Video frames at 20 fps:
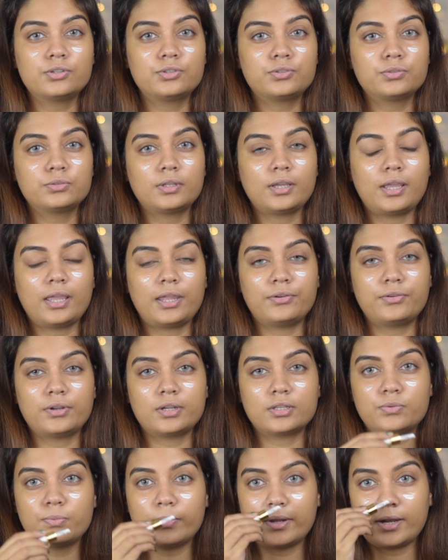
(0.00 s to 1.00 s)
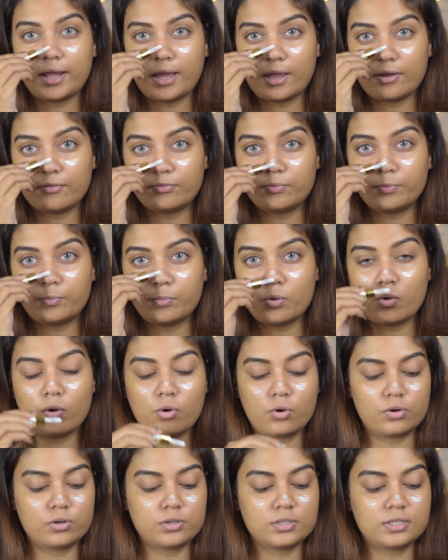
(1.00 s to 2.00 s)
to the areas where I have
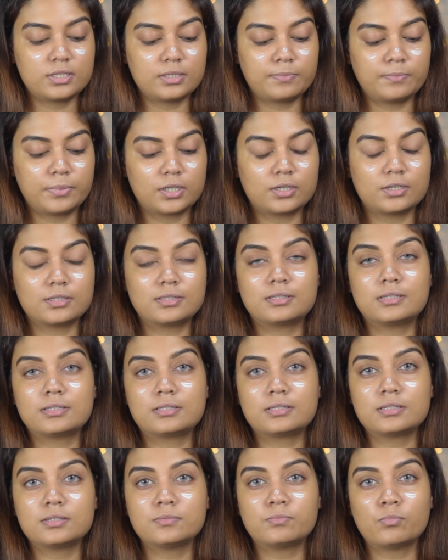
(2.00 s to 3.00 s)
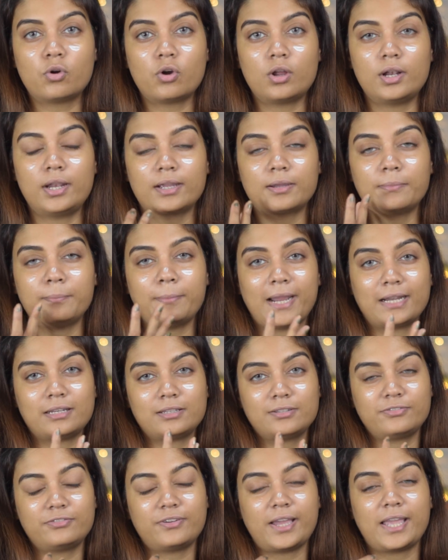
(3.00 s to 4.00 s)
pores, because this is more like a
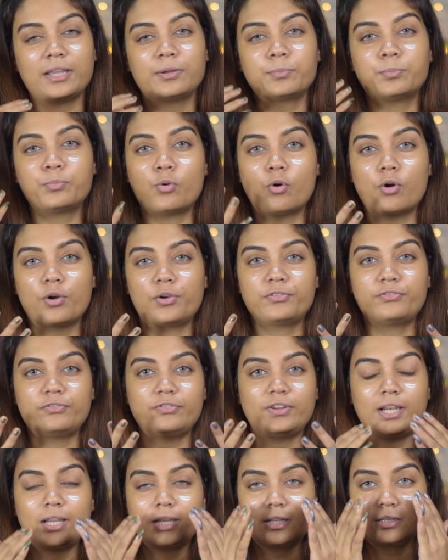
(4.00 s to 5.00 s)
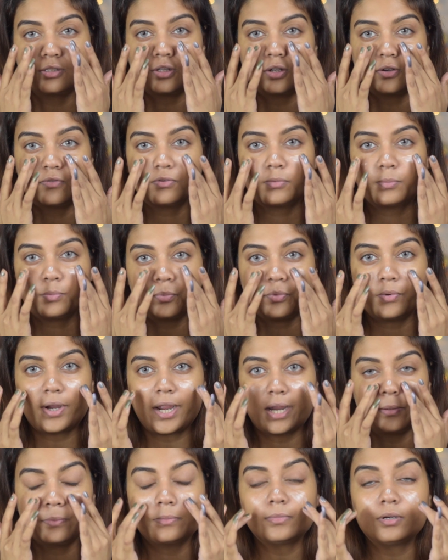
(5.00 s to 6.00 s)
mattifying pore filling sort of a
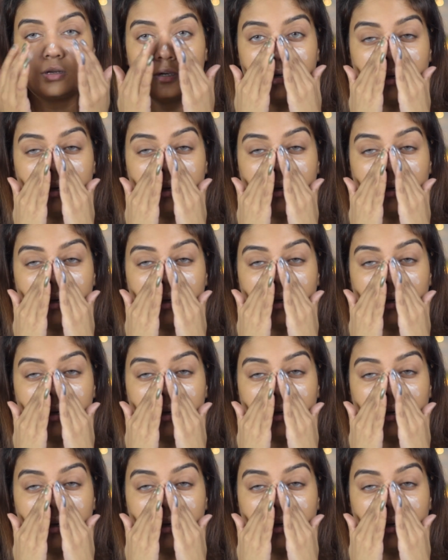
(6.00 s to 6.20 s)
primer.